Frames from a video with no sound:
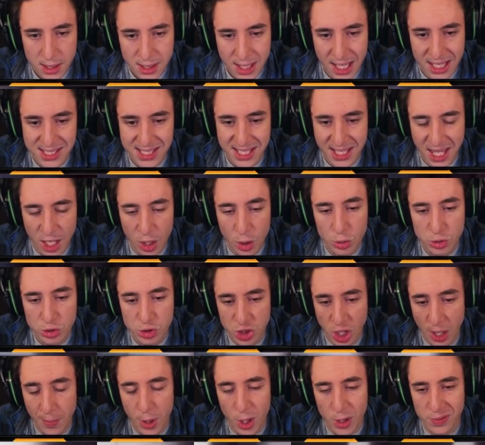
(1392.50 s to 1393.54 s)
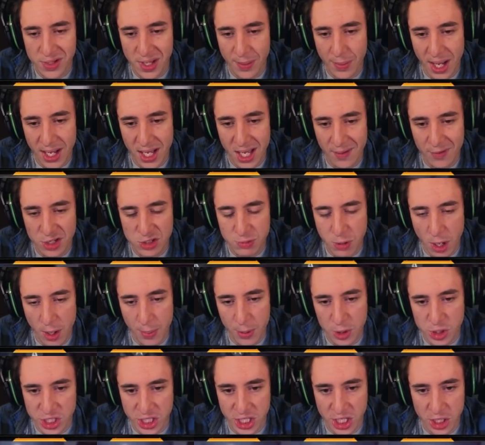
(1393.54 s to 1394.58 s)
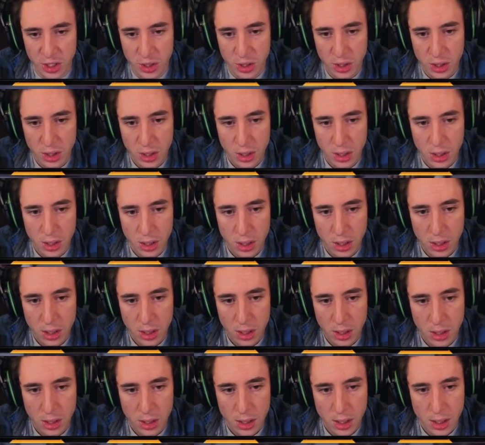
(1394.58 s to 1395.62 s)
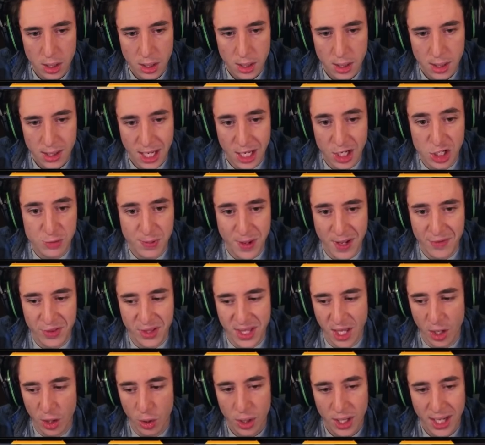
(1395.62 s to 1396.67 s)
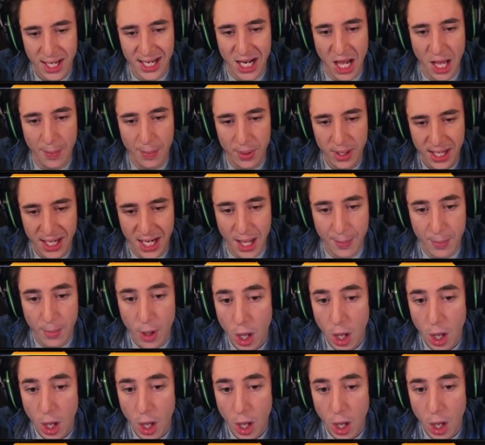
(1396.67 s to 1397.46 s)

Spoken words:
Gets the kill. Jump over, get behind cover. He's probably pushing you. Now you just play for the kill. Heal up, heal up.